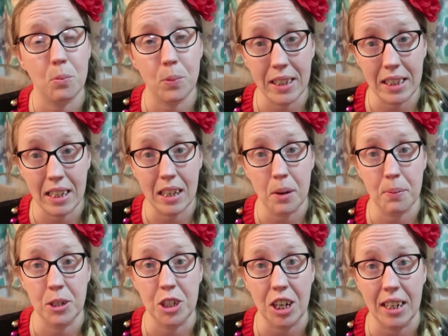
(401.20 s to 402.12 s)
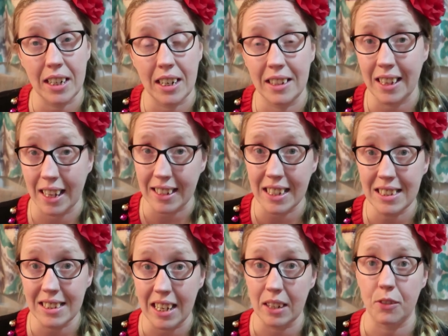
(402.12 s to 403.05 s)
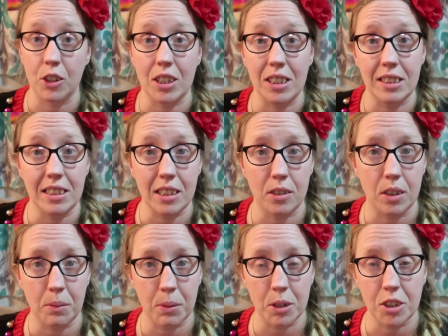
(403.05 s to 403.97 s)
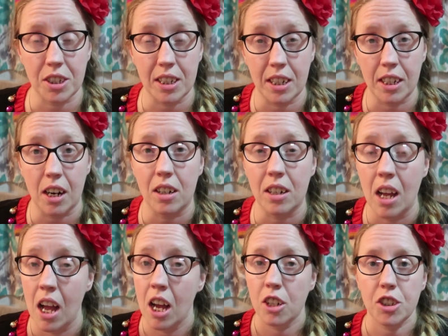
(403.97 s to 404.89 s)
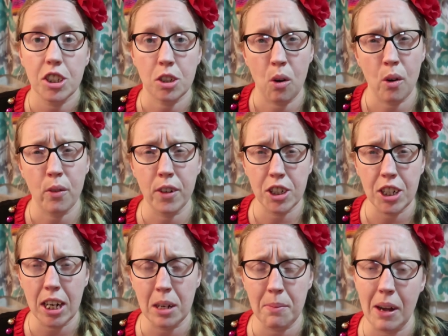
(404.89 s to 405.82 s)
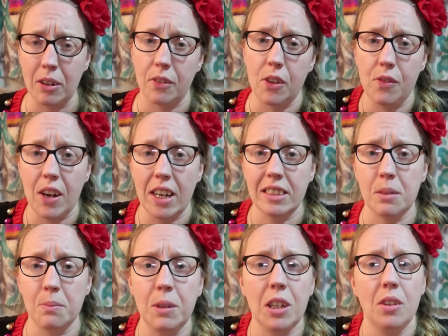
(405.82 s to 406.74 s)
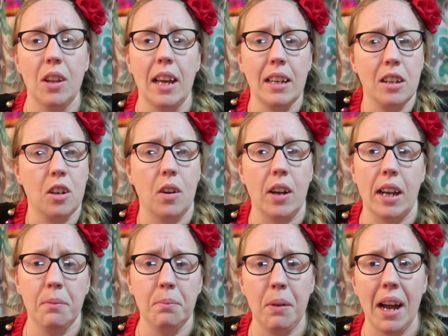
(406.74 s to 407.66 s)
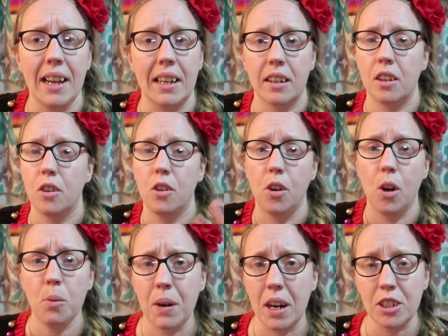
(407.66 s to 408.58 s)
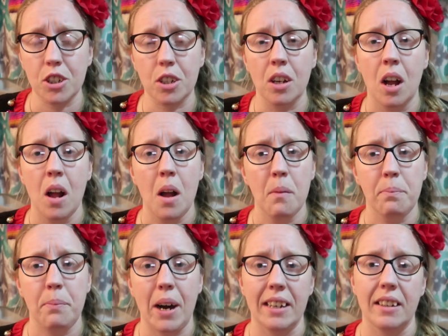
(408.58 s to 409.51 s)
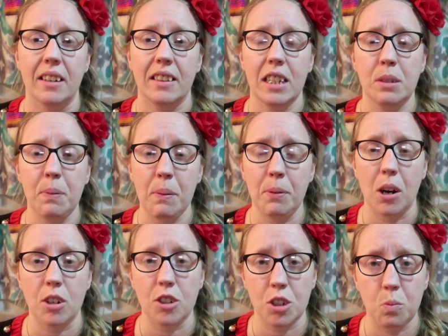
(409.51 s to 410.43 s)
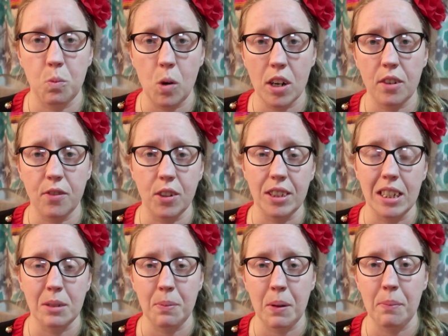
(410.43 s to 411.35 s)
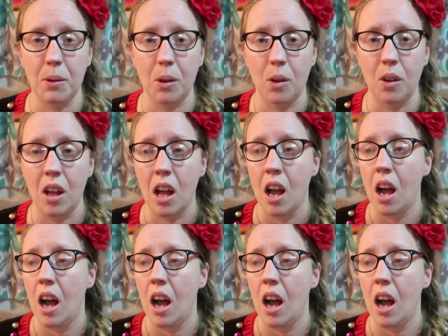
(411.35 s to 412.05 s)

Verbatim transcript: really appreciate it. And like I said, if you're considering purchasing yarn, just go over and check them out. If you find something you like, go ahead and buy it. No pressure, but these people are just wonderful, nice people